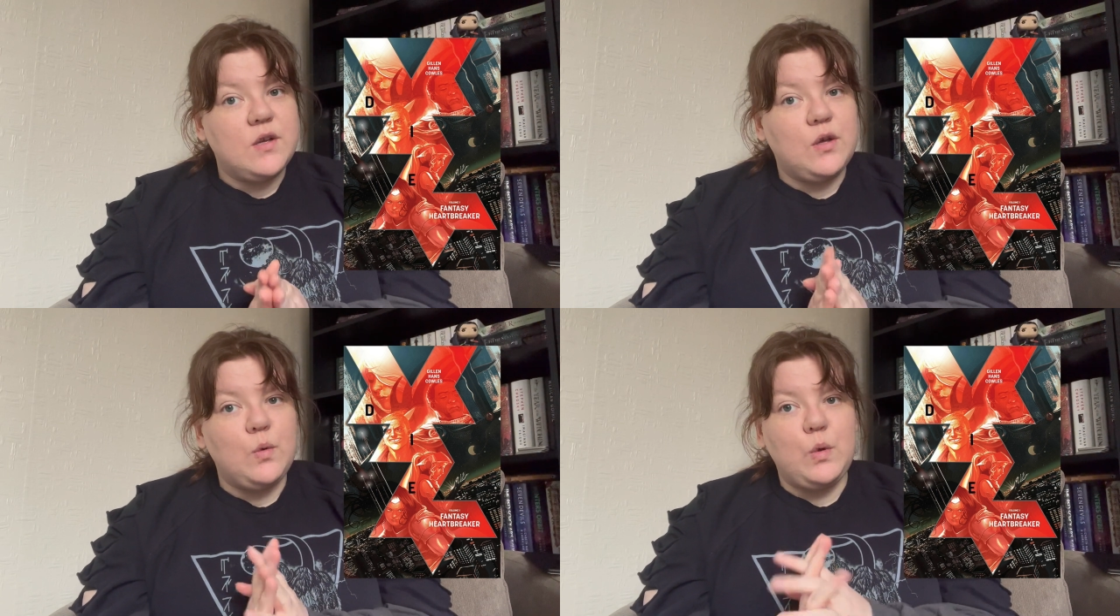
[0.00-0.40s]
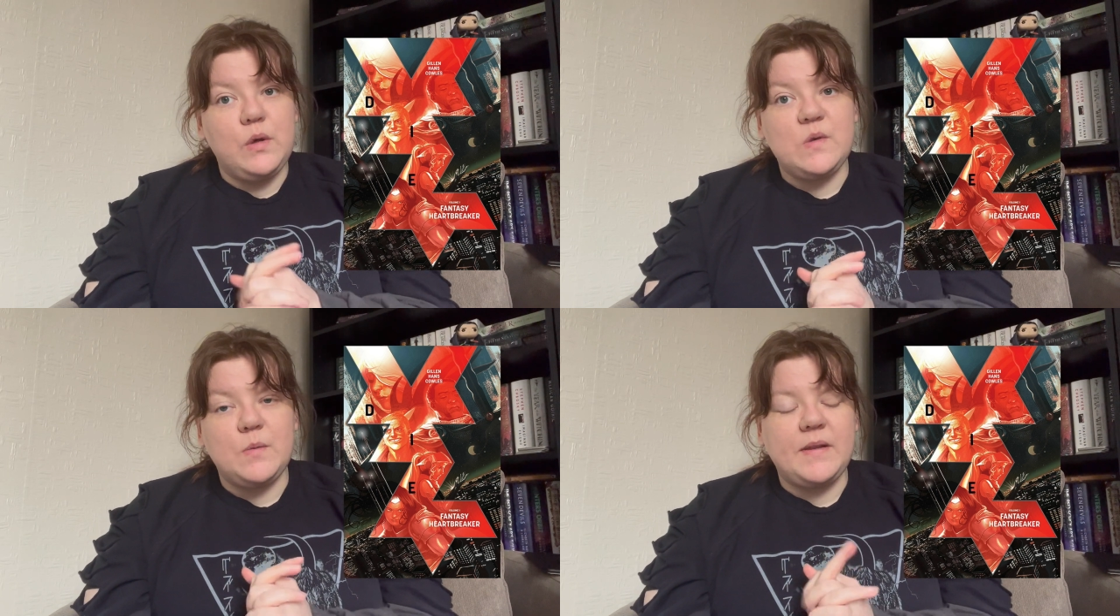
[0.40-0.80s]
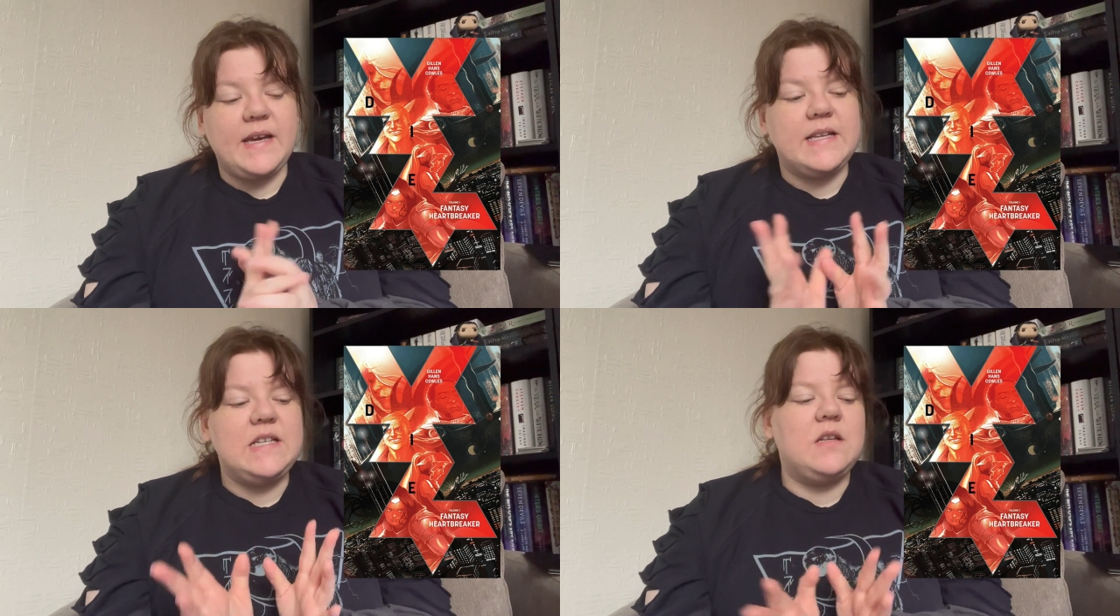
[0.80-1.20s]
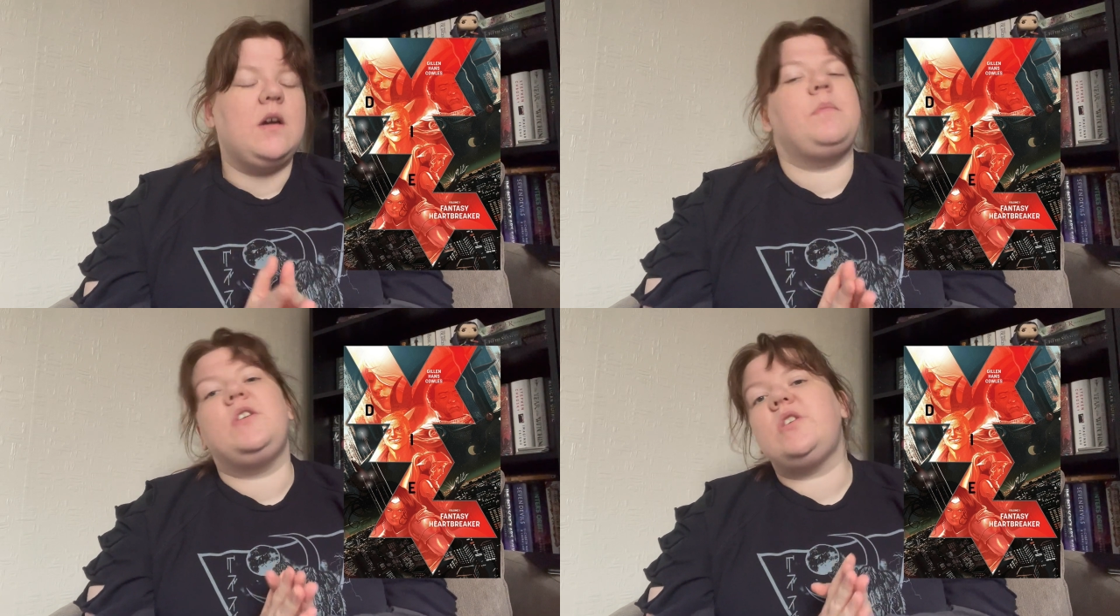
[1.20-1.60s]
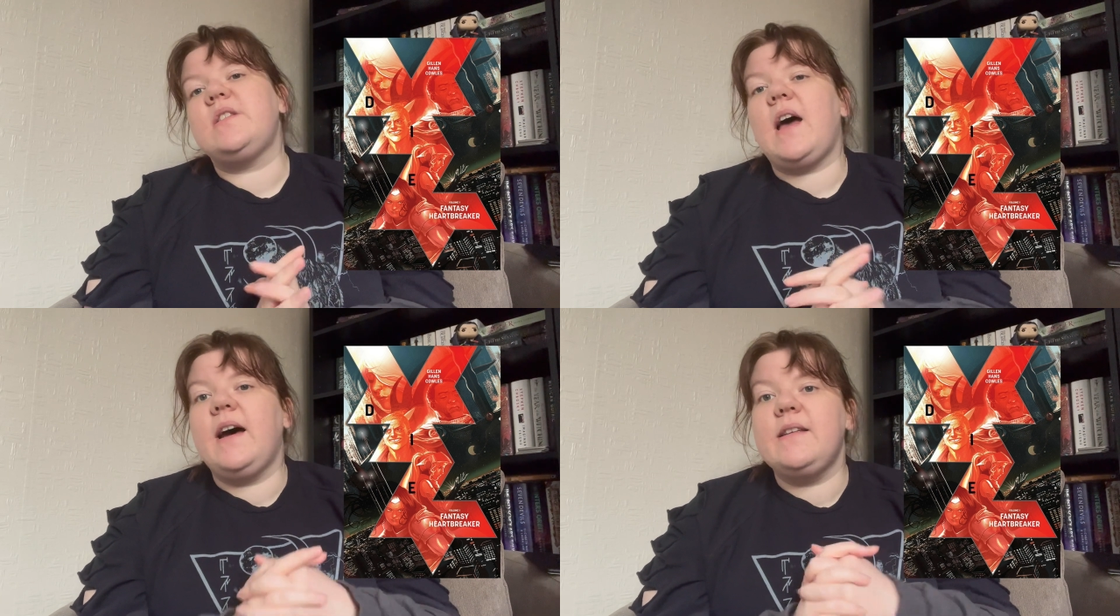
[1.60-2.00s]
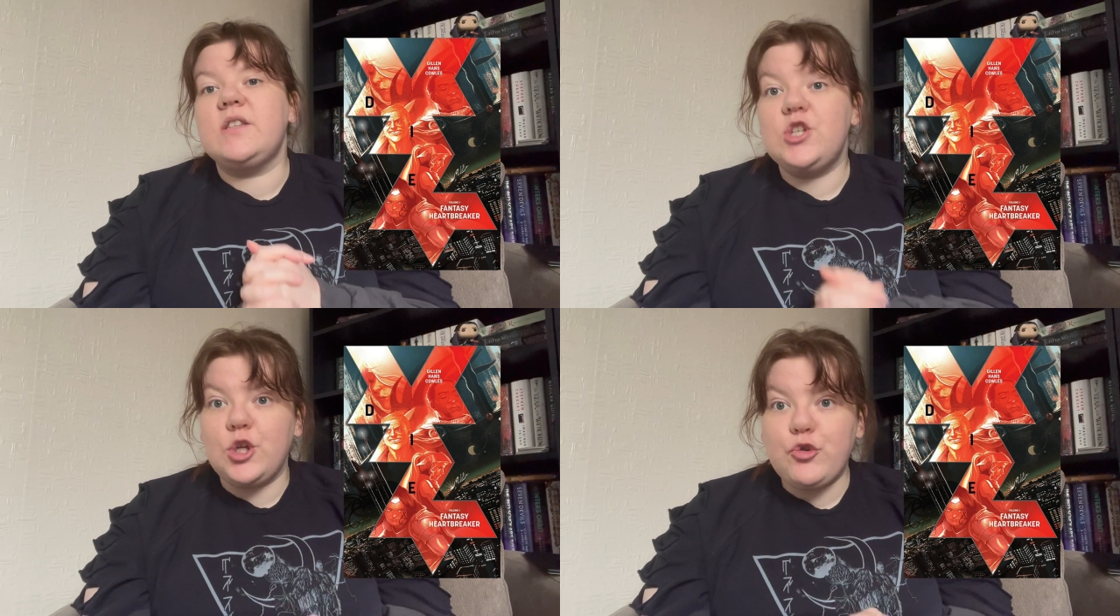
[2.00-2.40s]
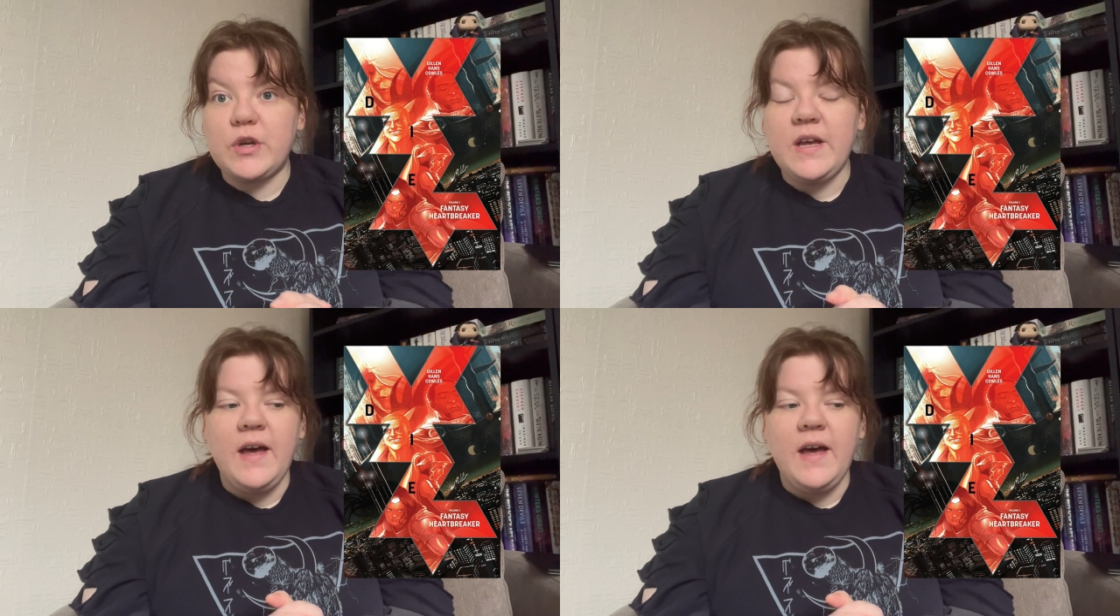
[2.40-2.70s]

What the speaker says: who used to play TTRPGs as children,